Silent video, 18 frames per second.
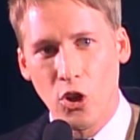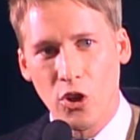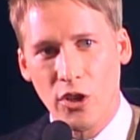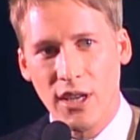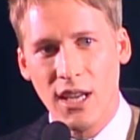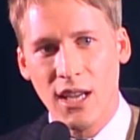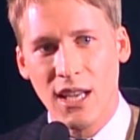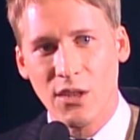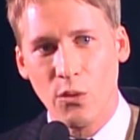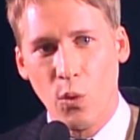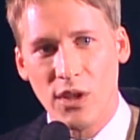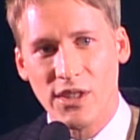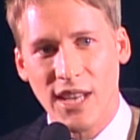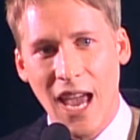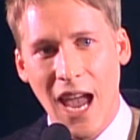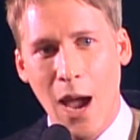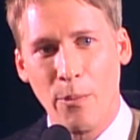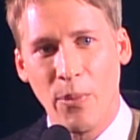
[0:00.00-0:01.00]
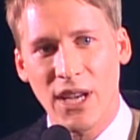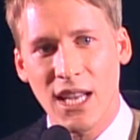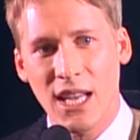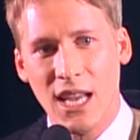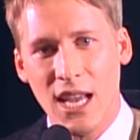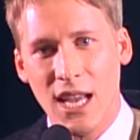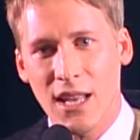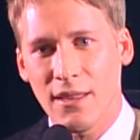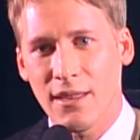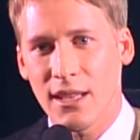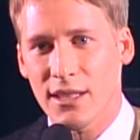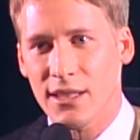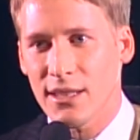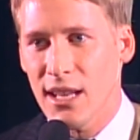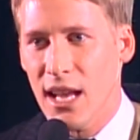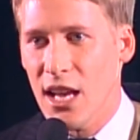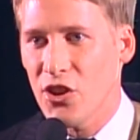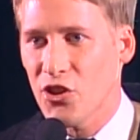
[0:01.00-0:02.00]
They're looking at what's happening
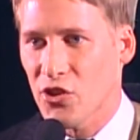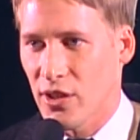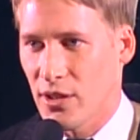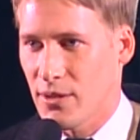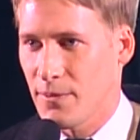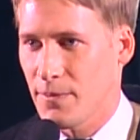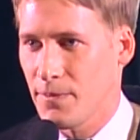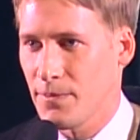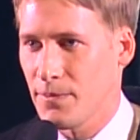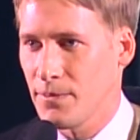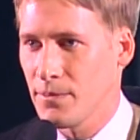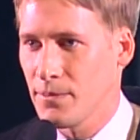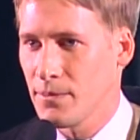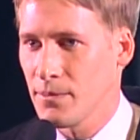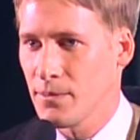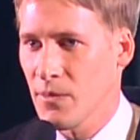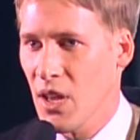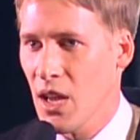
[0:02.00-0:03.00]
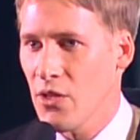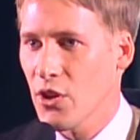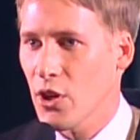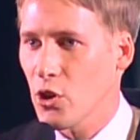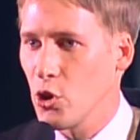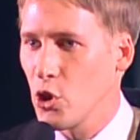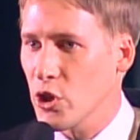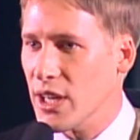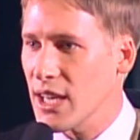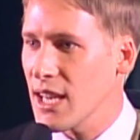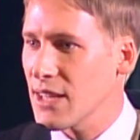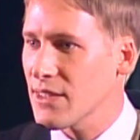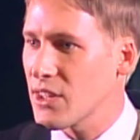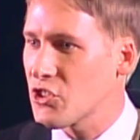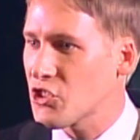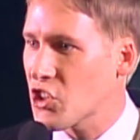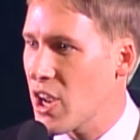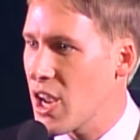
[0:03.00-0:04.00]
in this nation. They're
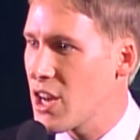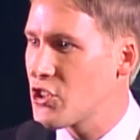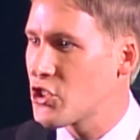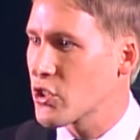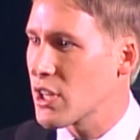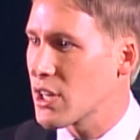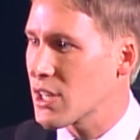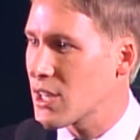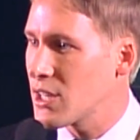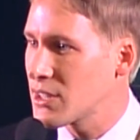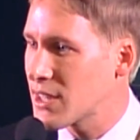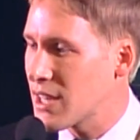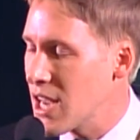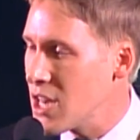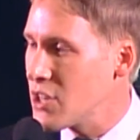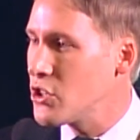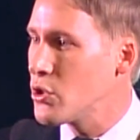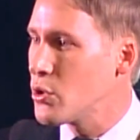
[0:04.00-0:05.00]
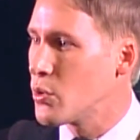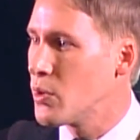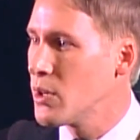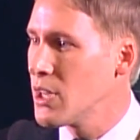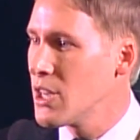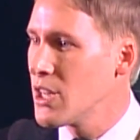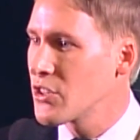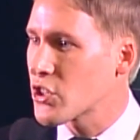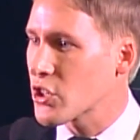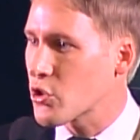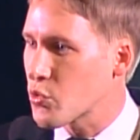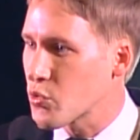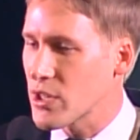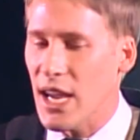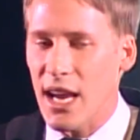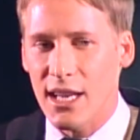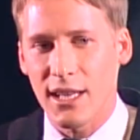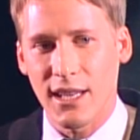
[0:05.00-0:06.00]
looking at the change you're going to continue
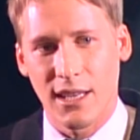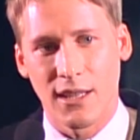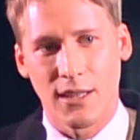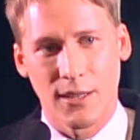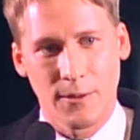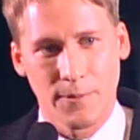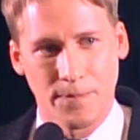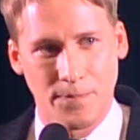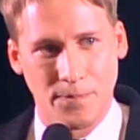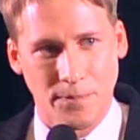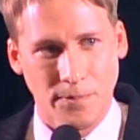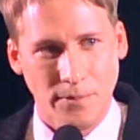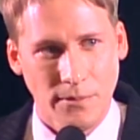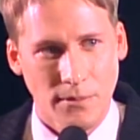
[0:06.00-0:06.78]
to create here.